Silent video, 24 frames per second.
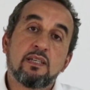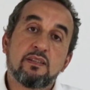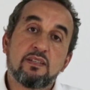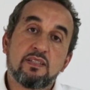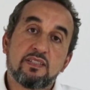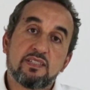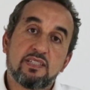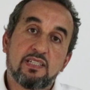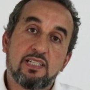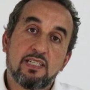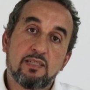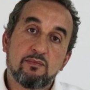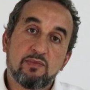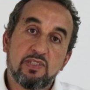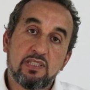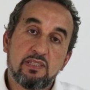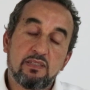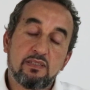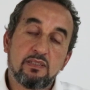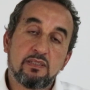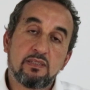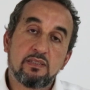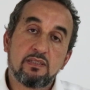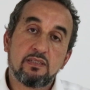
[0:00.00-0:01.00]
The
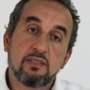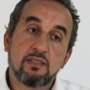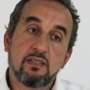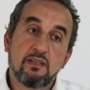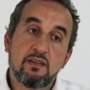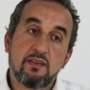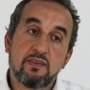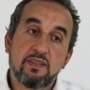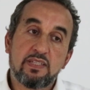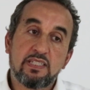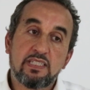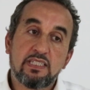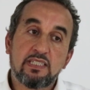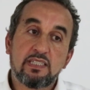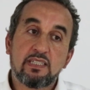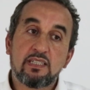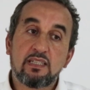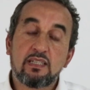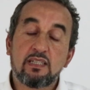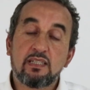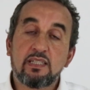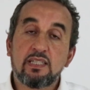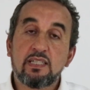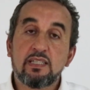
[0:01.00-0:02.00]
timing, the
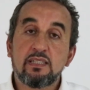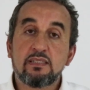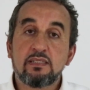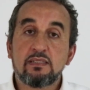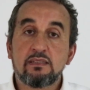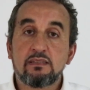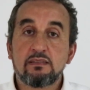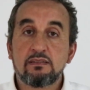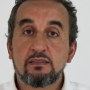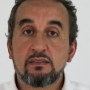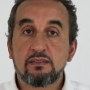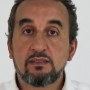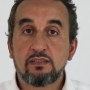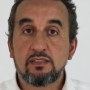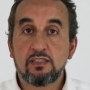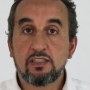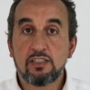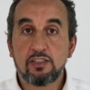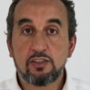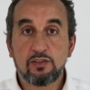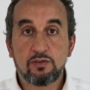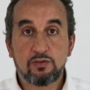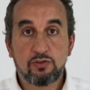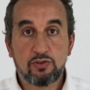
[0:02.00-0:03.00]
clean
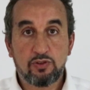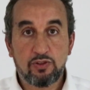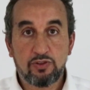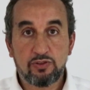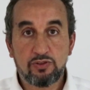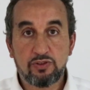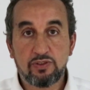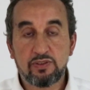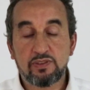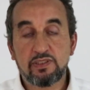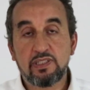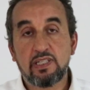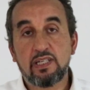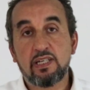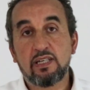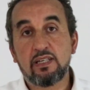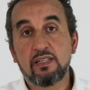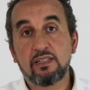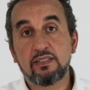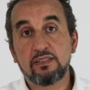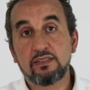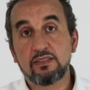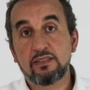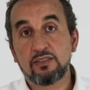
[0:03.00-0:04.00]
turn on
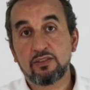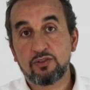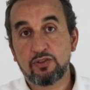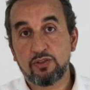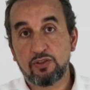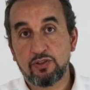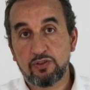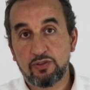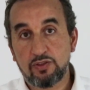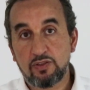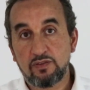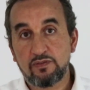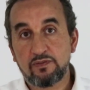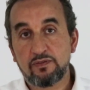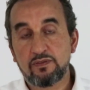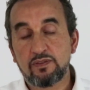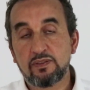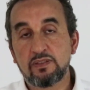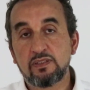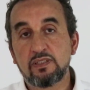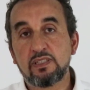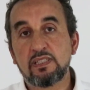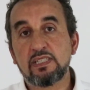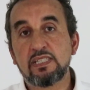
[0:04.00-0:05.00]
and turn off
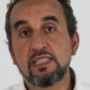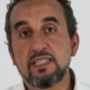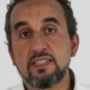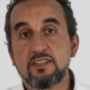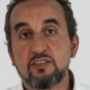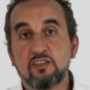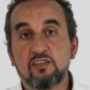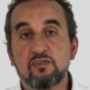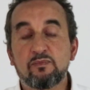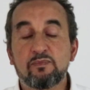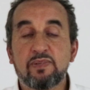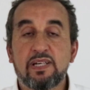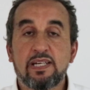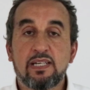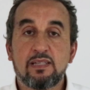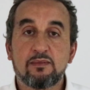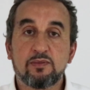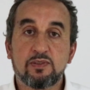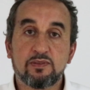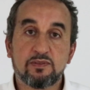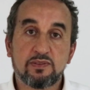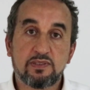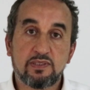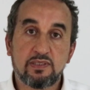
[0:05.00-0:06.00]
is of
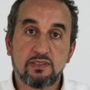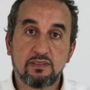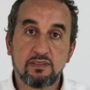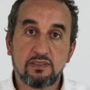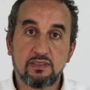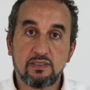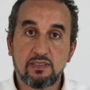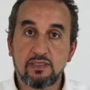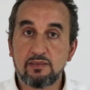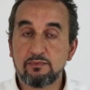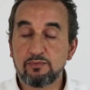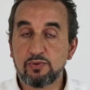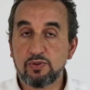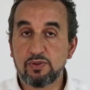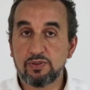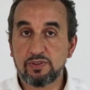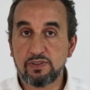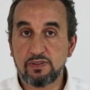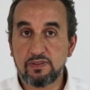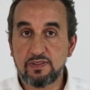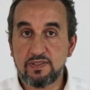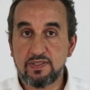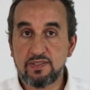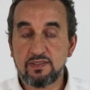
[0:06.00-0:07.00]
paramount
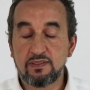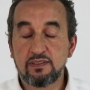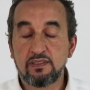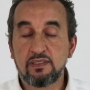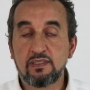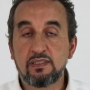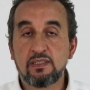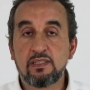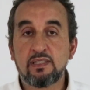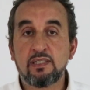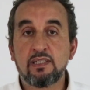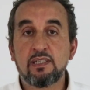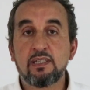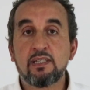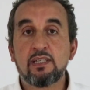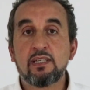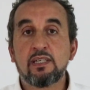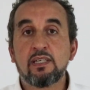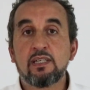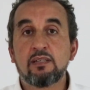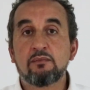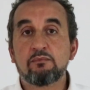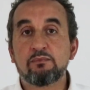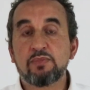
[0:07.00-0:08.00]
importance.
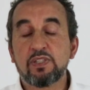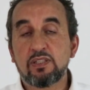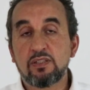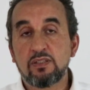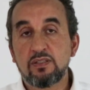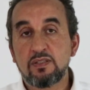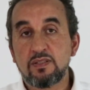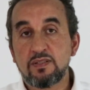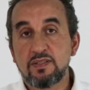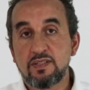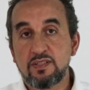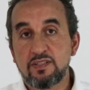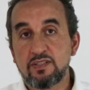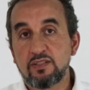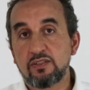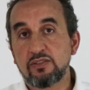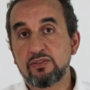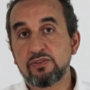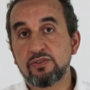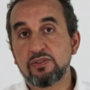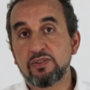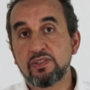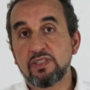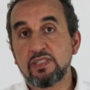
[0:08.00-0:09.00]
Because a
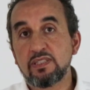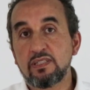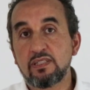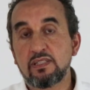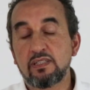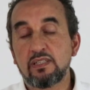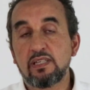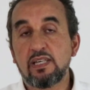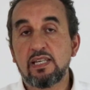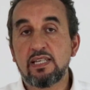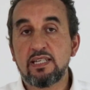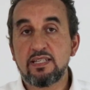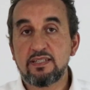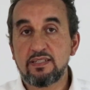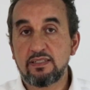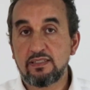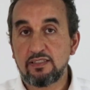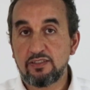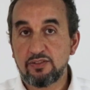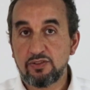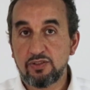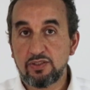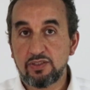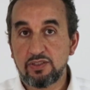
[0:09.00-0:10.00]
solenoid is an
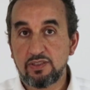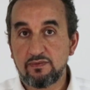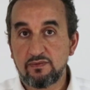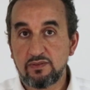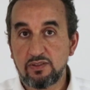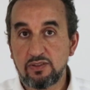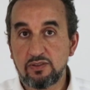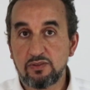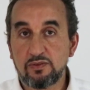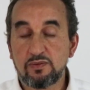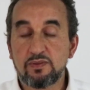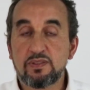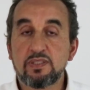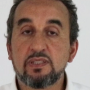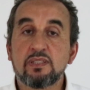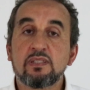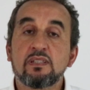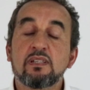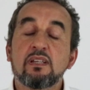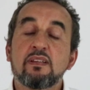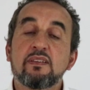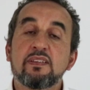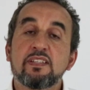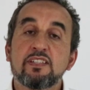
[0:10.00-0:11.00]
inductive load,
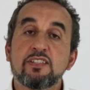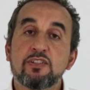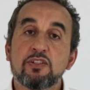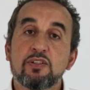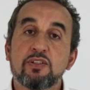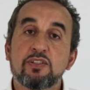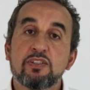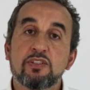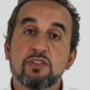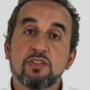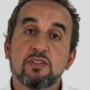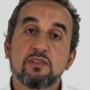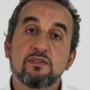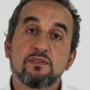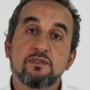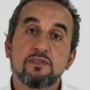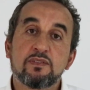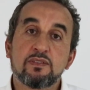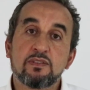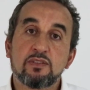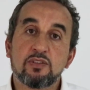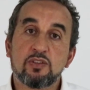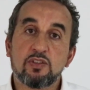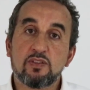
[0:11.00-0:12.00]
the turning
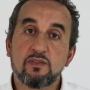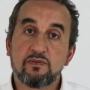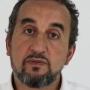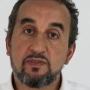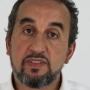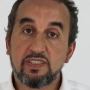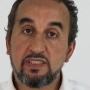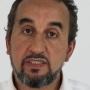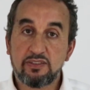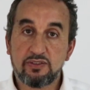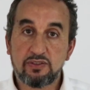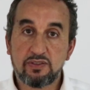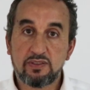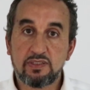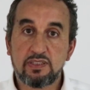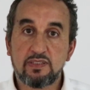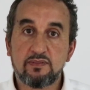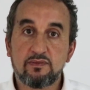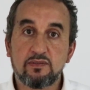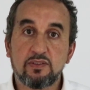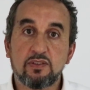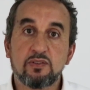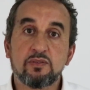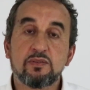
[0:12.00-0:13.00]
off of the
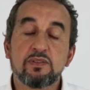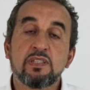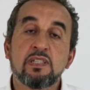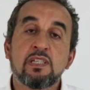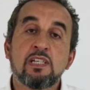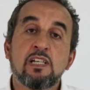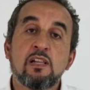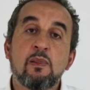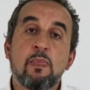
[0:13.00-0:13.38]
inductive load